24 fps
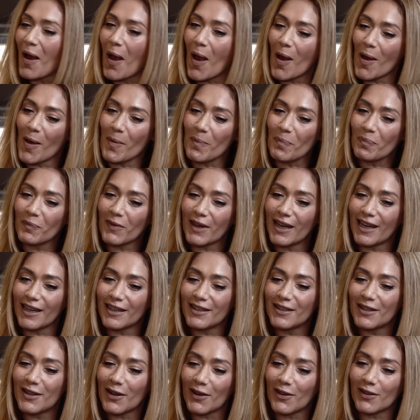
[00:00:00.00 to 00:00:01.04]

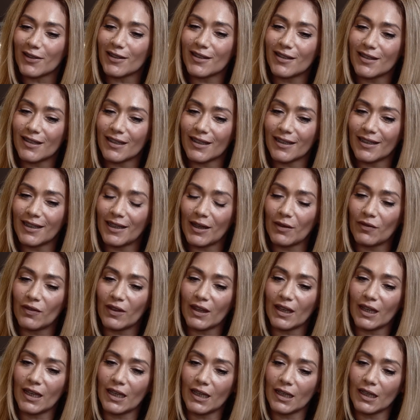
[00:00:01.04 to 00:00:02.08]
it does give
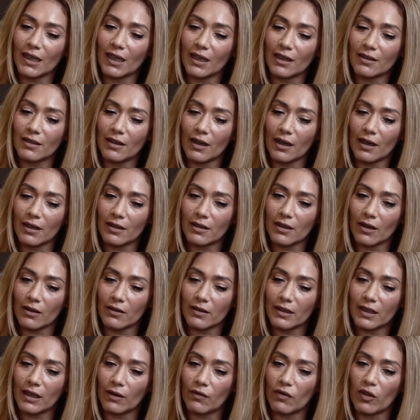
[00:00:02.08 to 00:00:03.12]

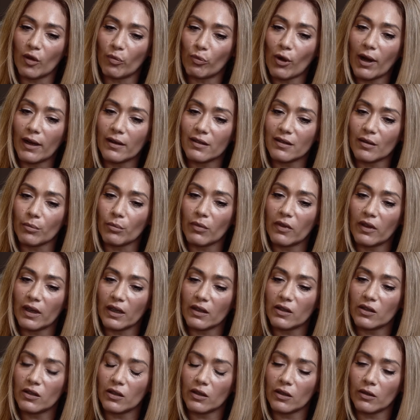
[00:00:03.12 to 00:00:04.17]
the brand
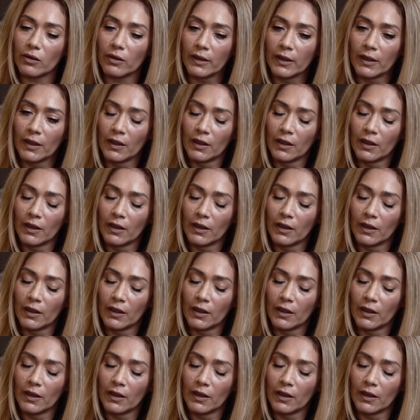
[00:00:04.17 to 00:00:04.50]
something to